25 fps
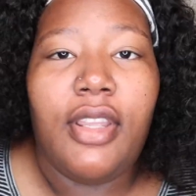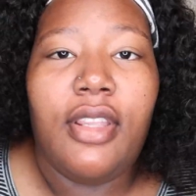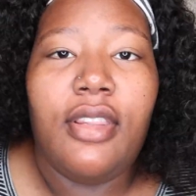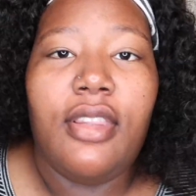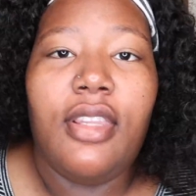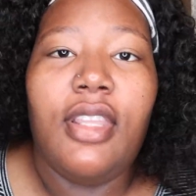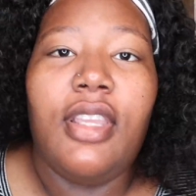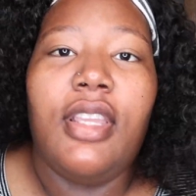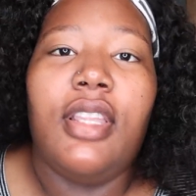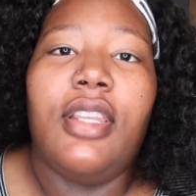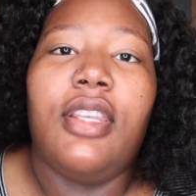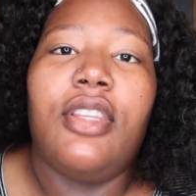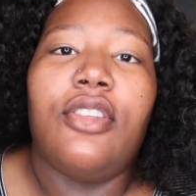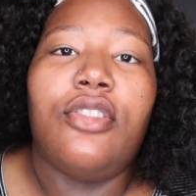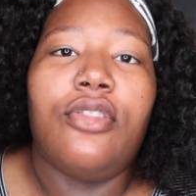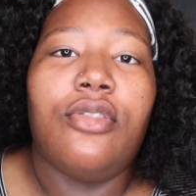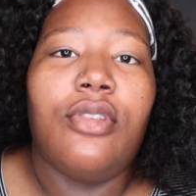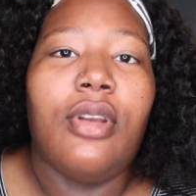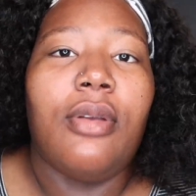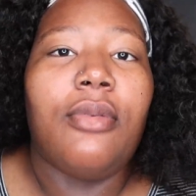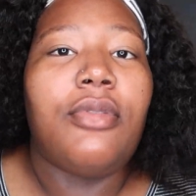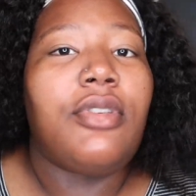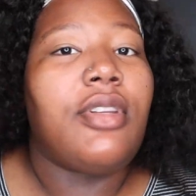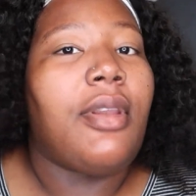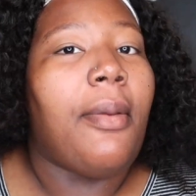in the
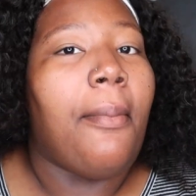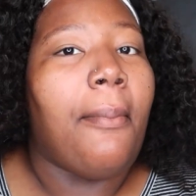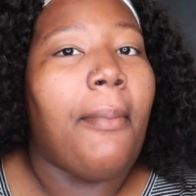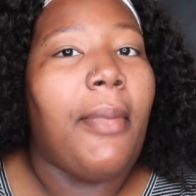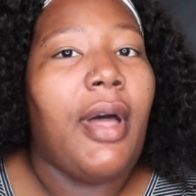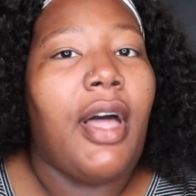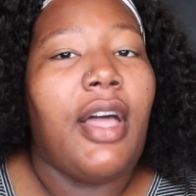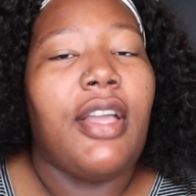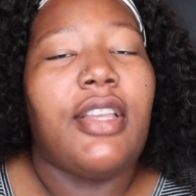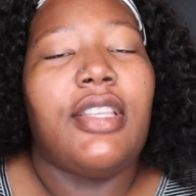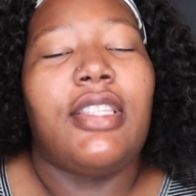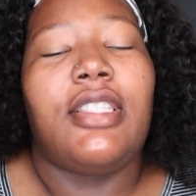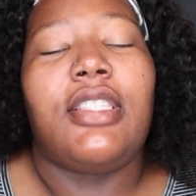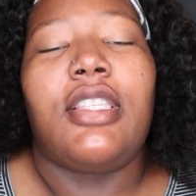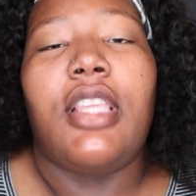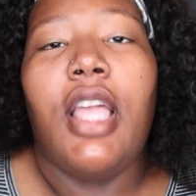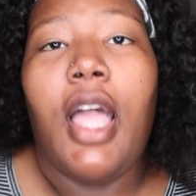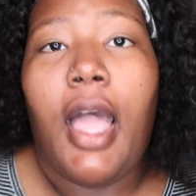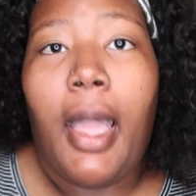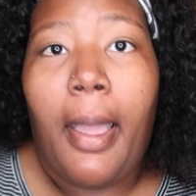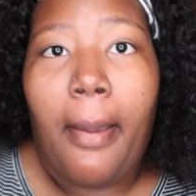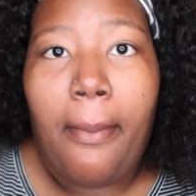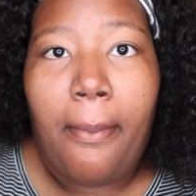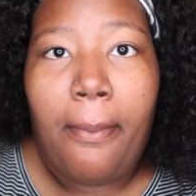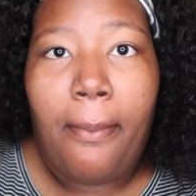description box
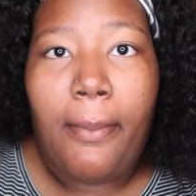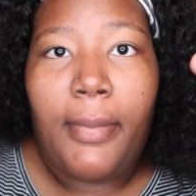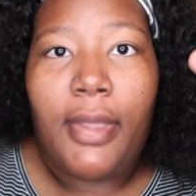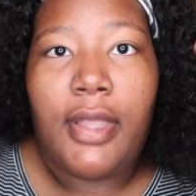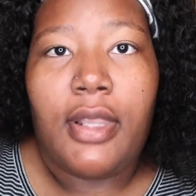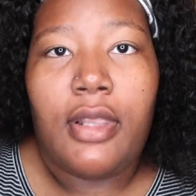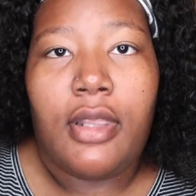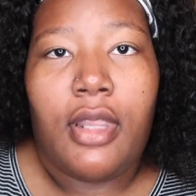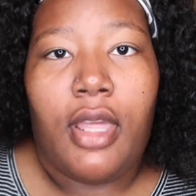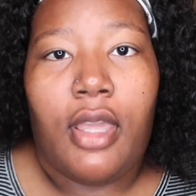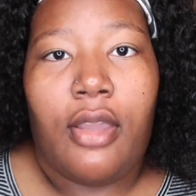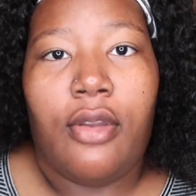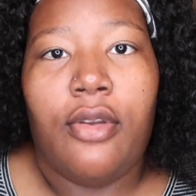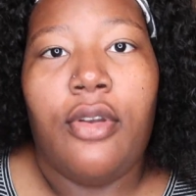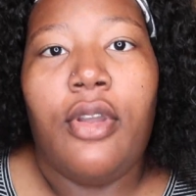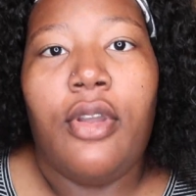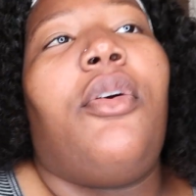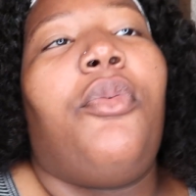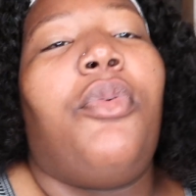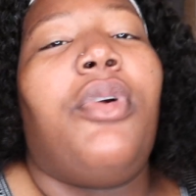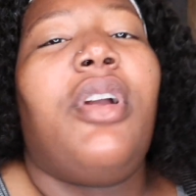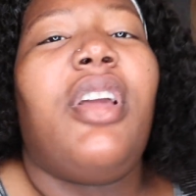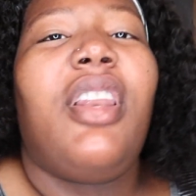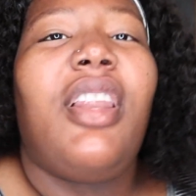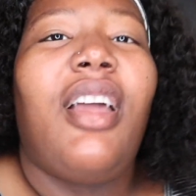below.
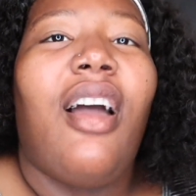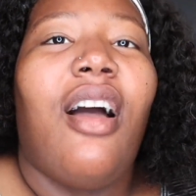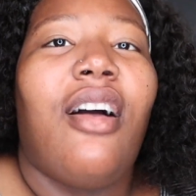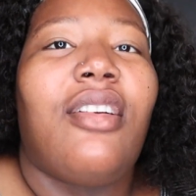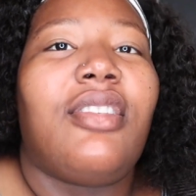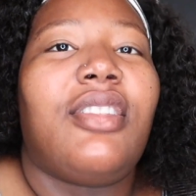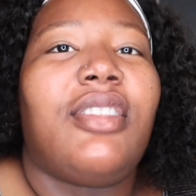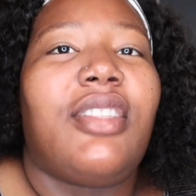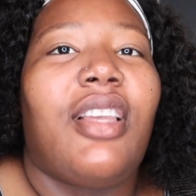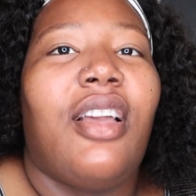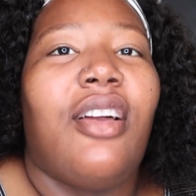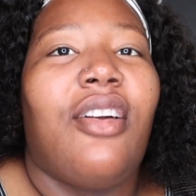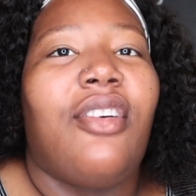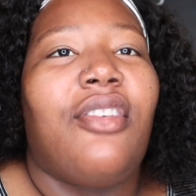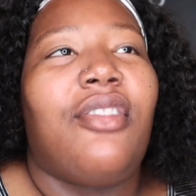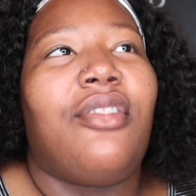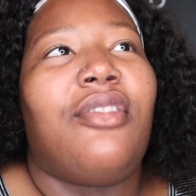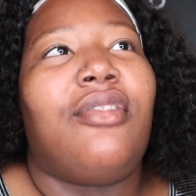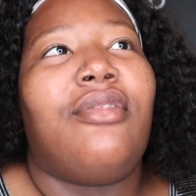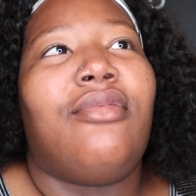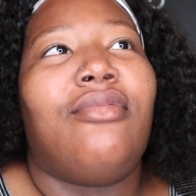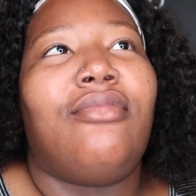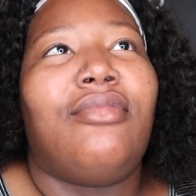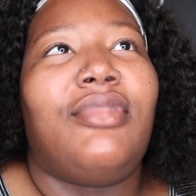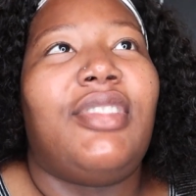We're gonna
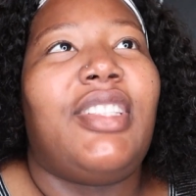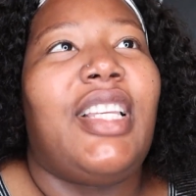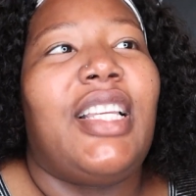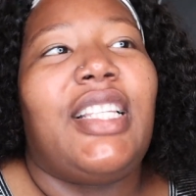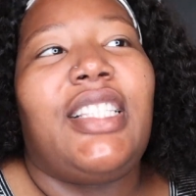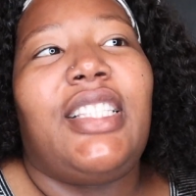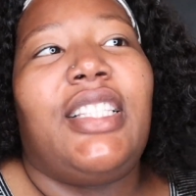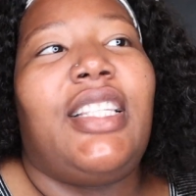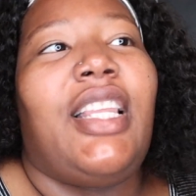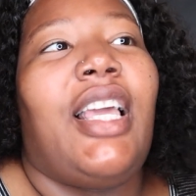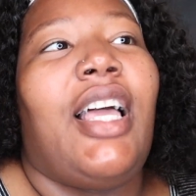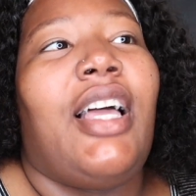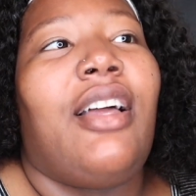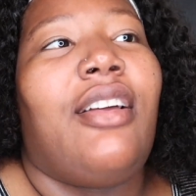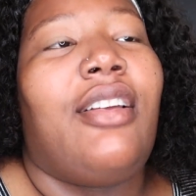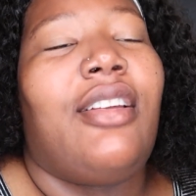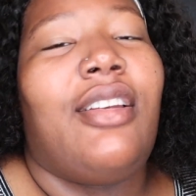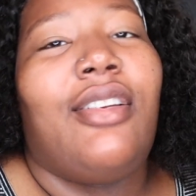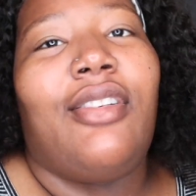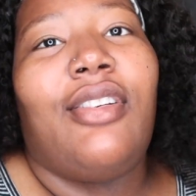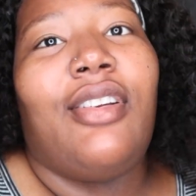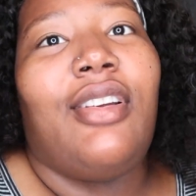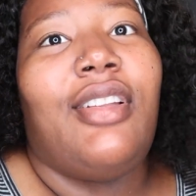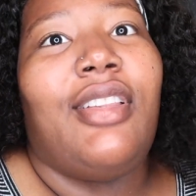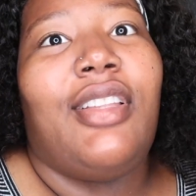also test it out, and
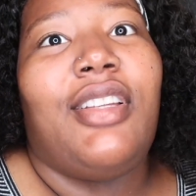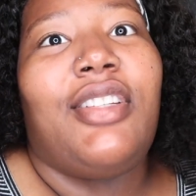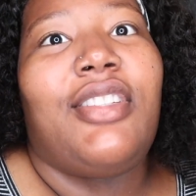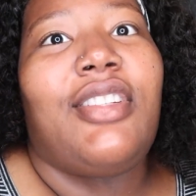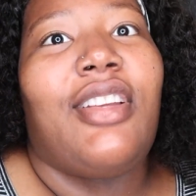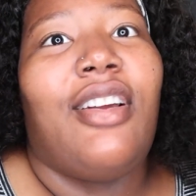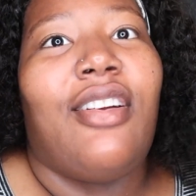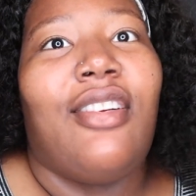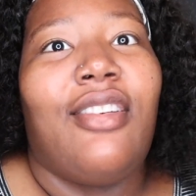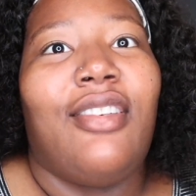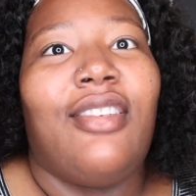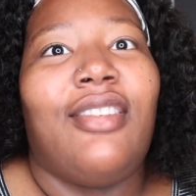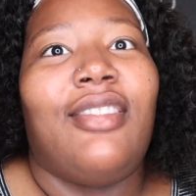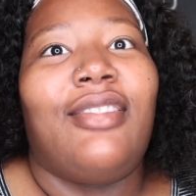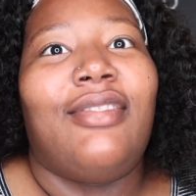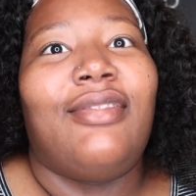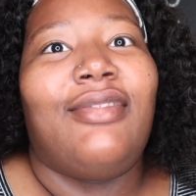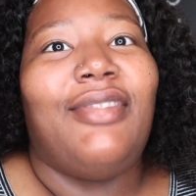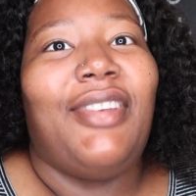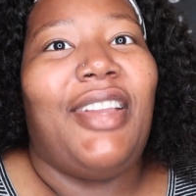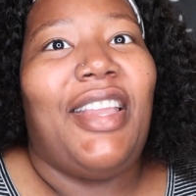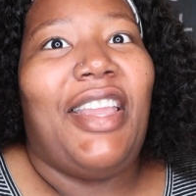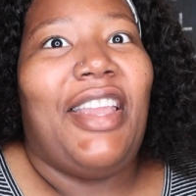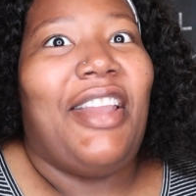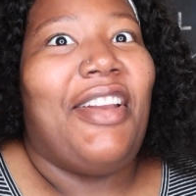I'm gonna let y'all
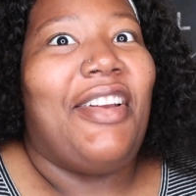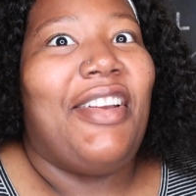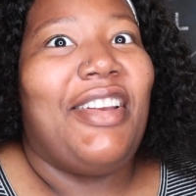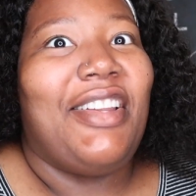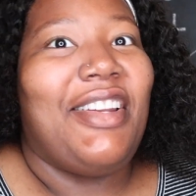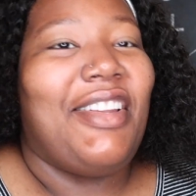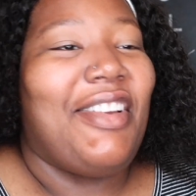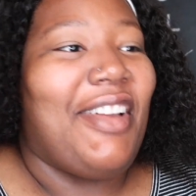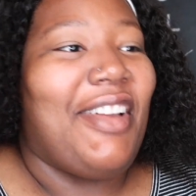hear it.